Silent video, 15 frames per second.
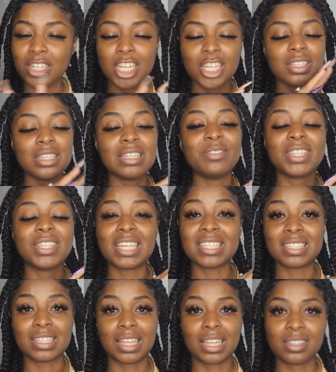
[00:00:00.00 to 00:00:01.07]
Just leave it
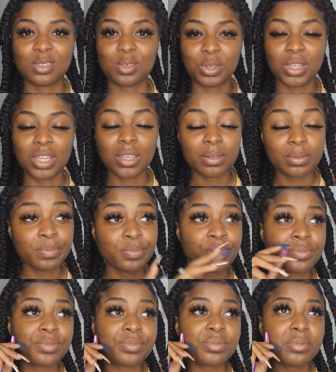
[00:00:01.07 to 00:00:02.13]
as that,
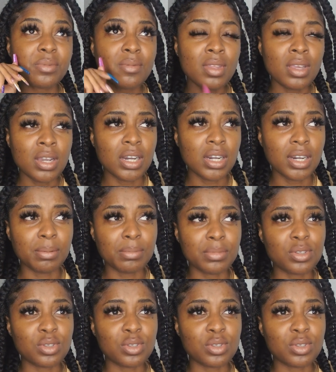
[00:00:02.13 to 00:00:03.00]
okay?